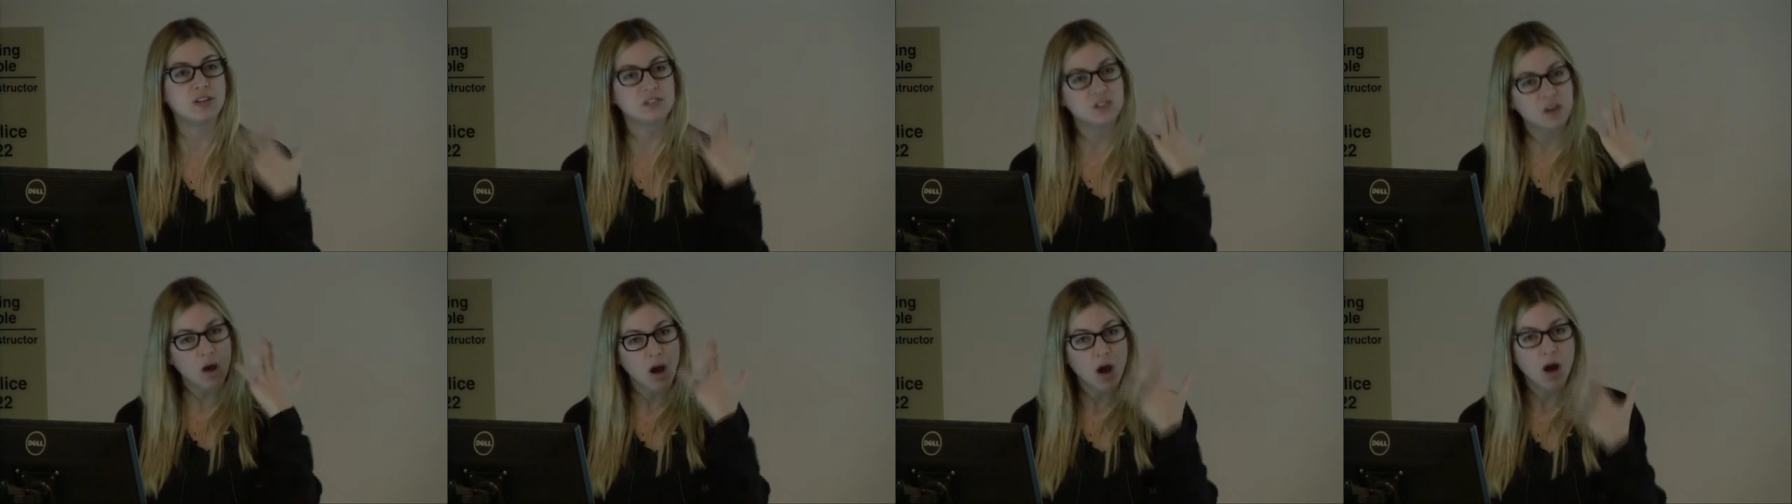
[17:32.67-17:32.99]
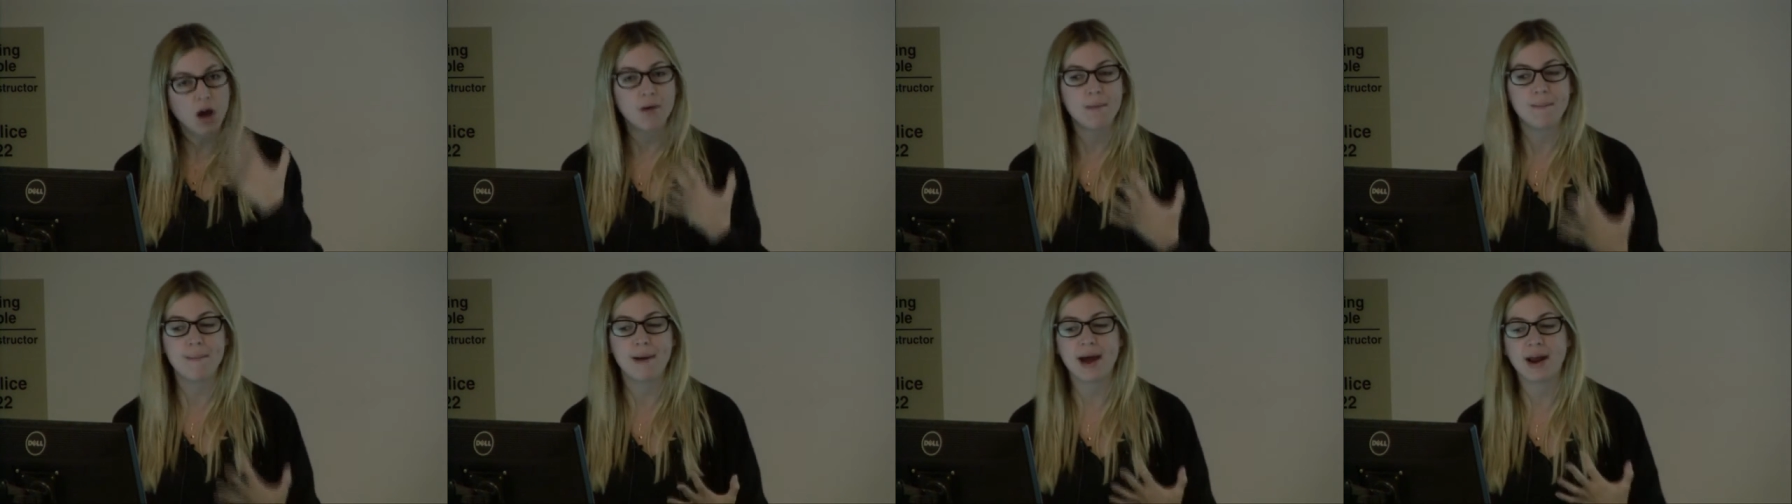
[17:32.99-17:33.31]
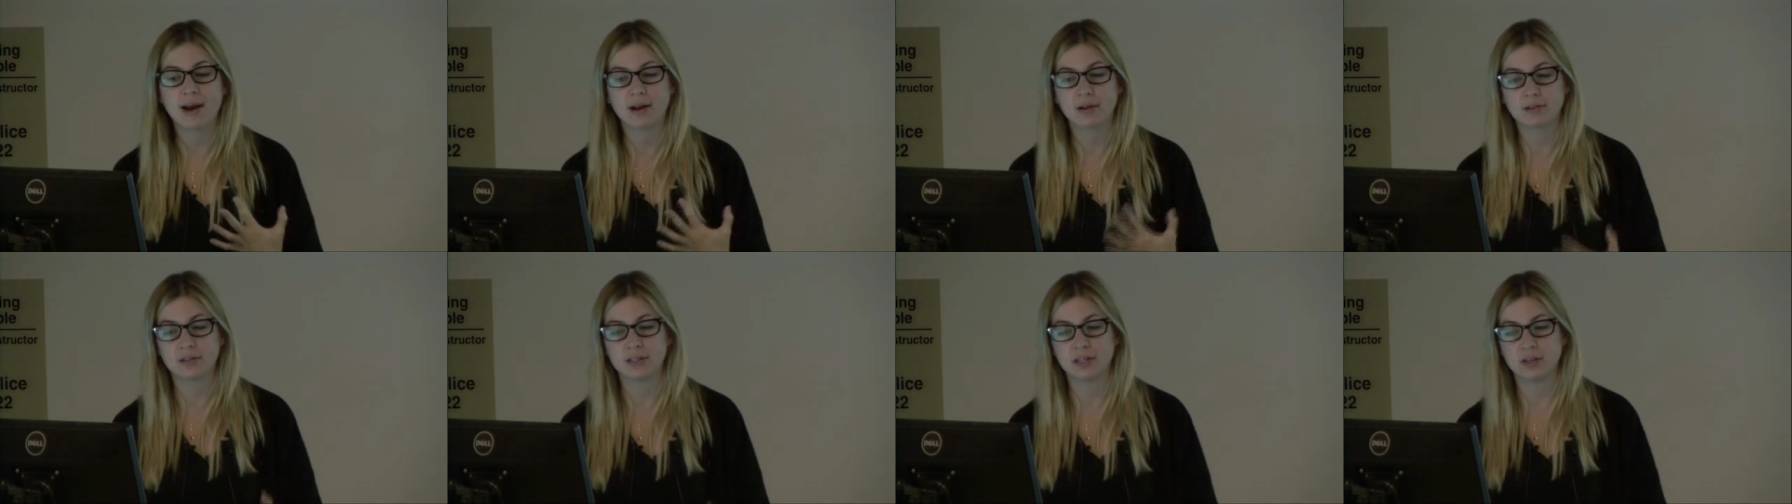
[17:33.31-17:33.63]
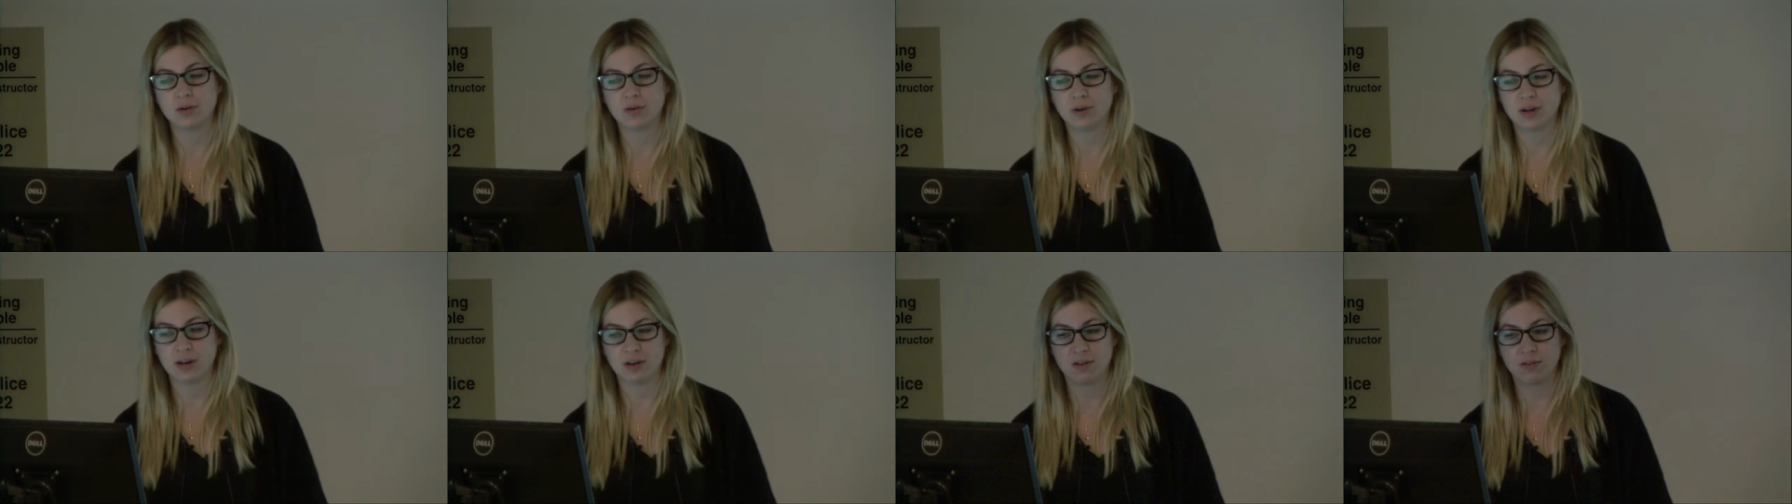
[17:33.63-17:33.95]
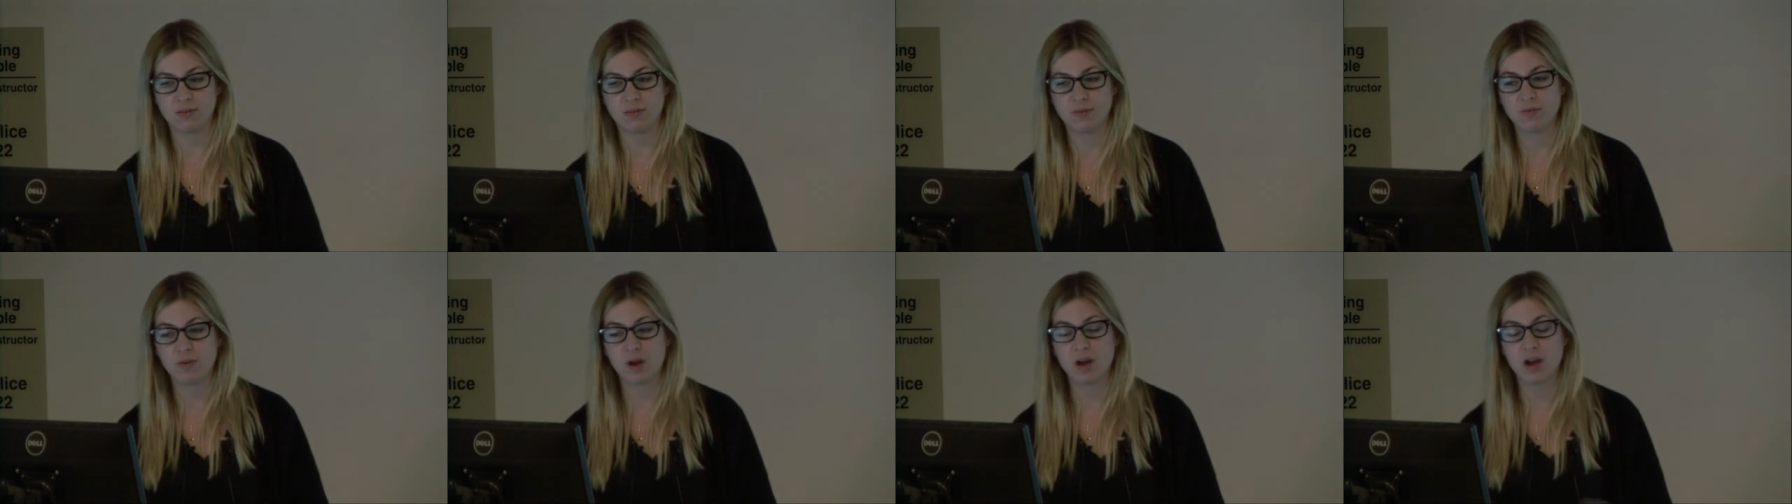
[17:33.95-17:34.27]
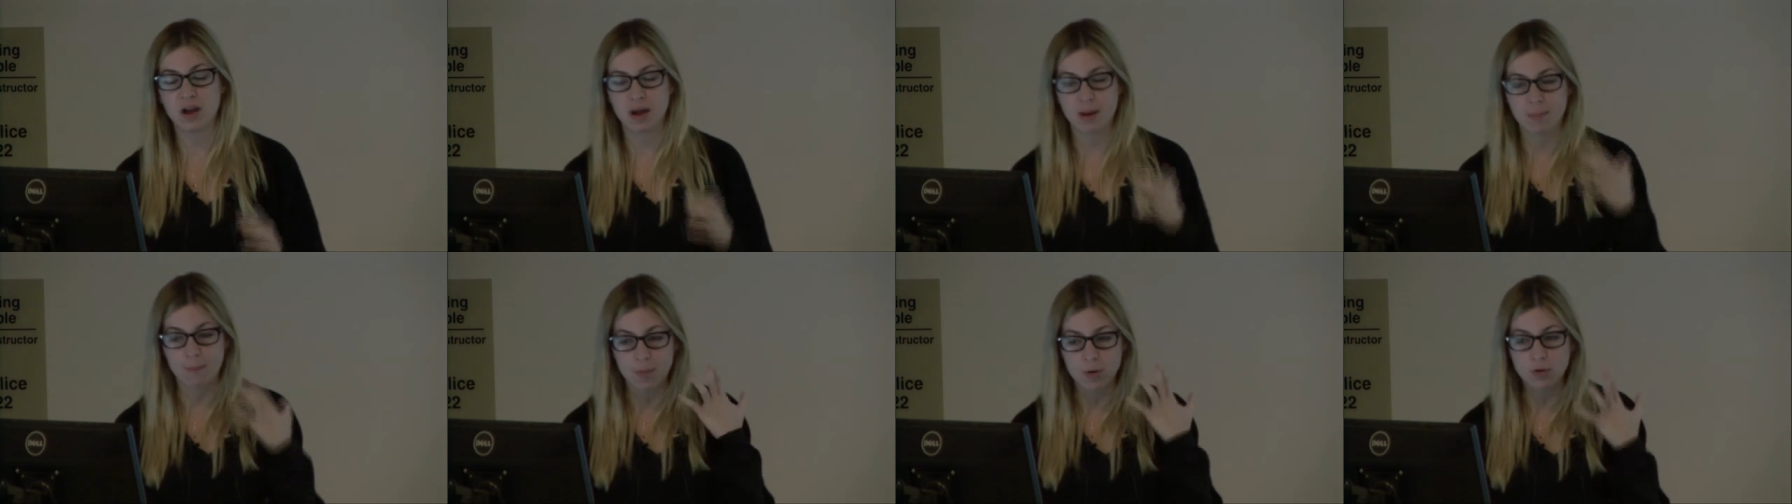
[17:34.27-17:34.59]
it's automatically going to
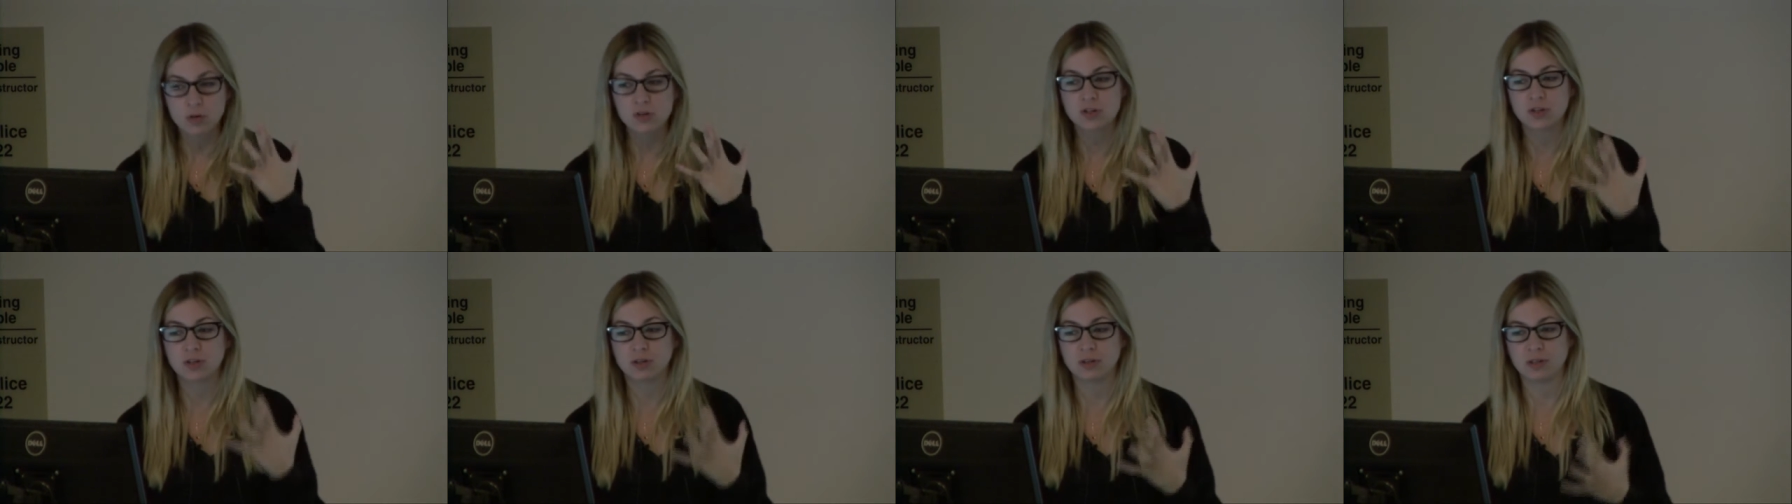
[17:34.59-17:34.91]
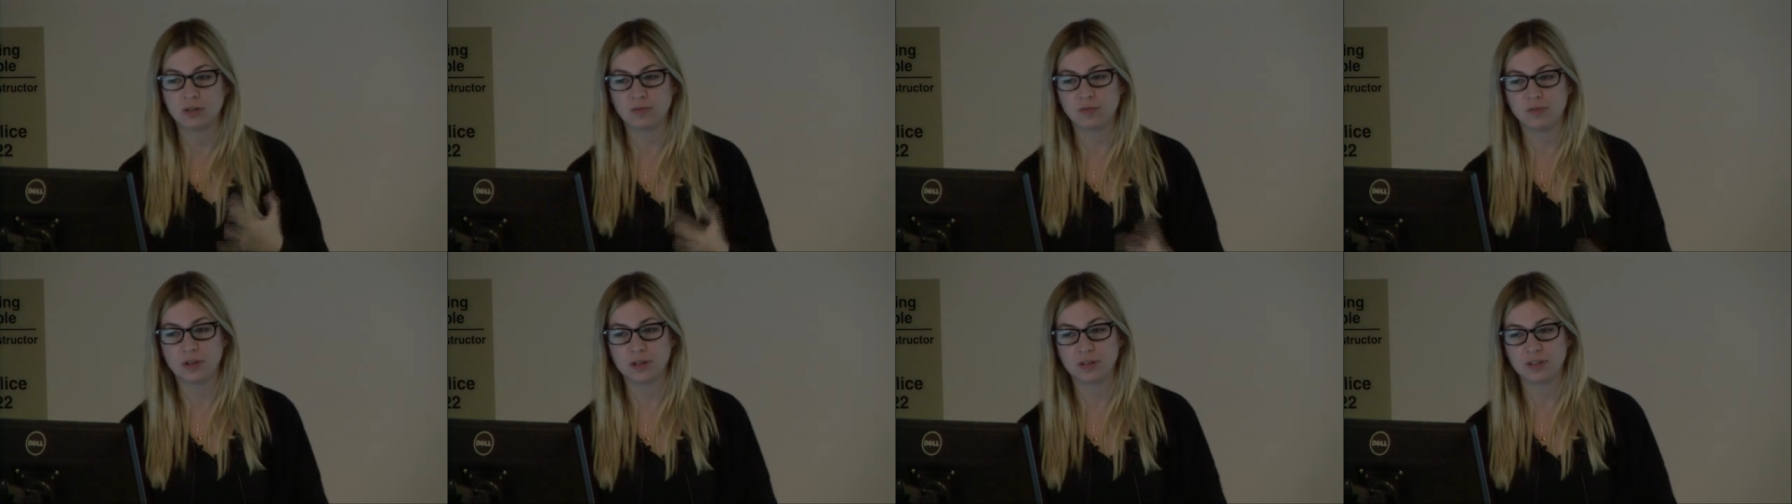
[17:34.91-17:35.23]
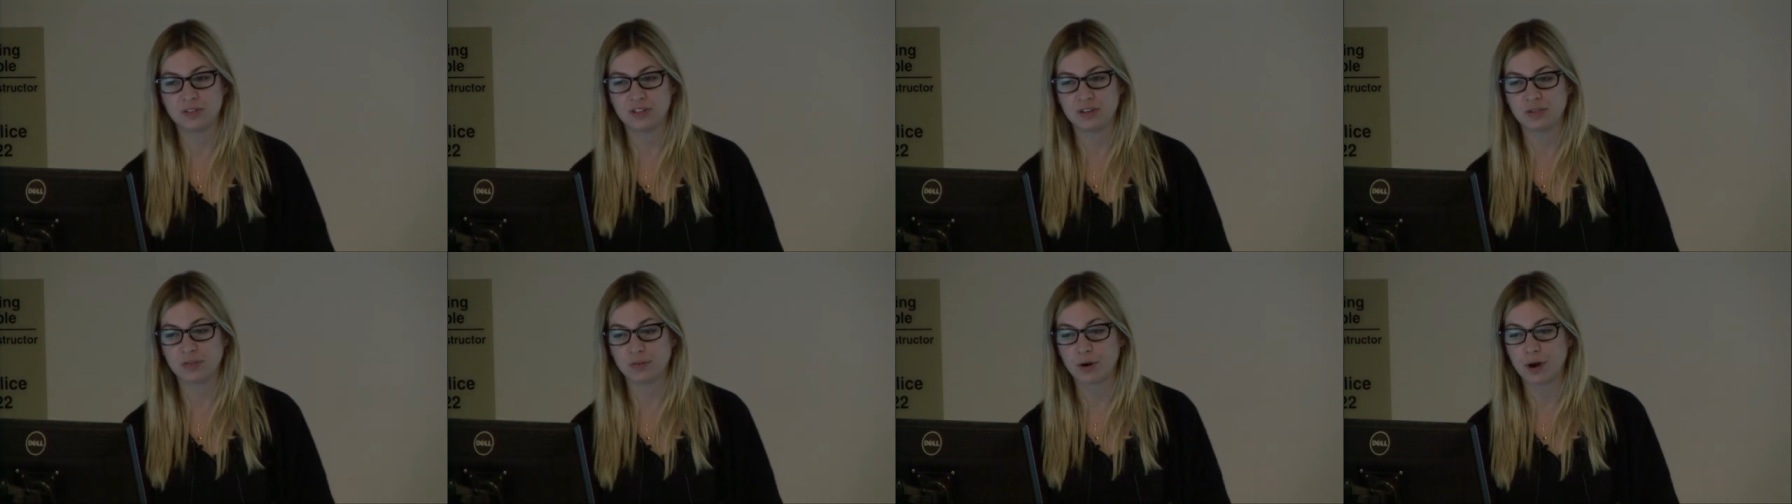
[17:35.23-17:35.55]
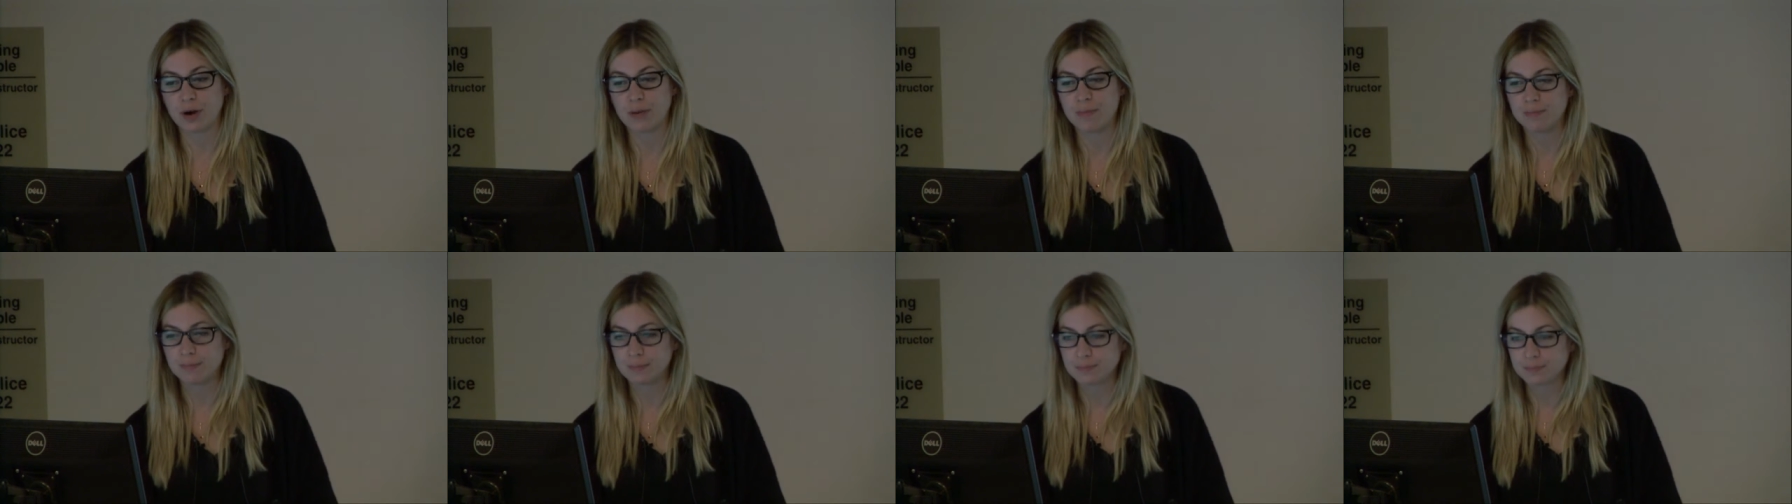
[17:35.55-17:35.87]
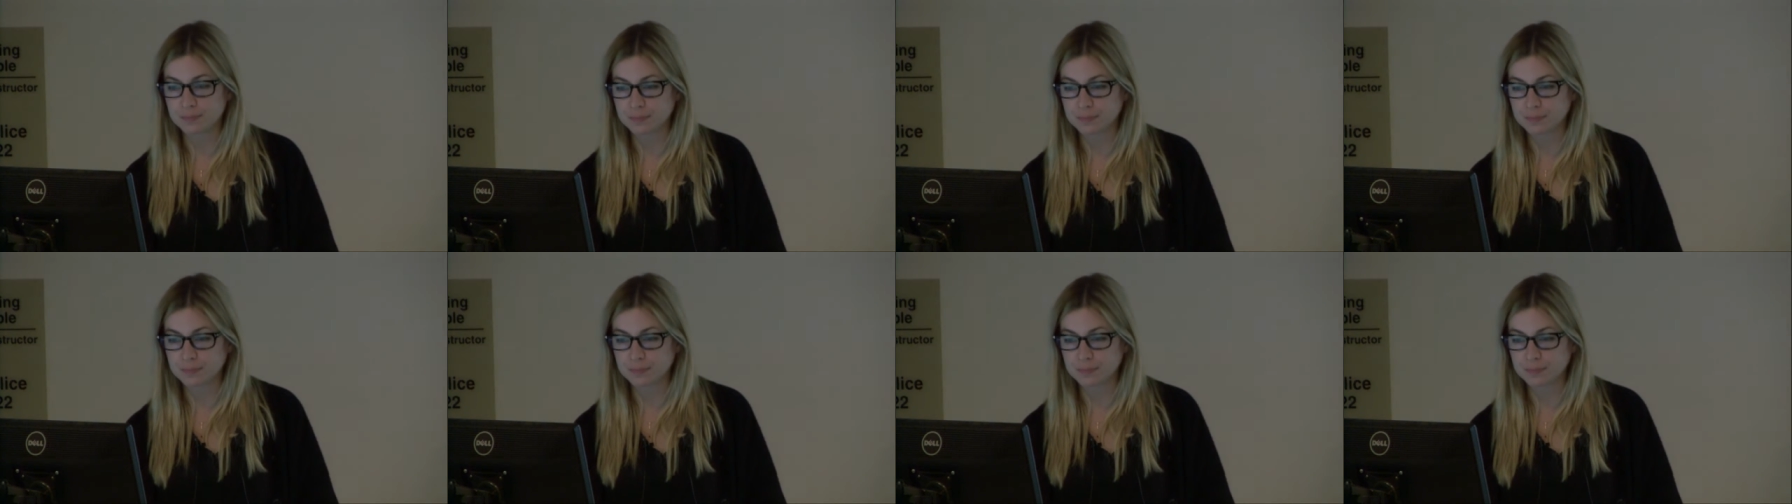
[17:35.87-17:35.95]
emotionally feel different.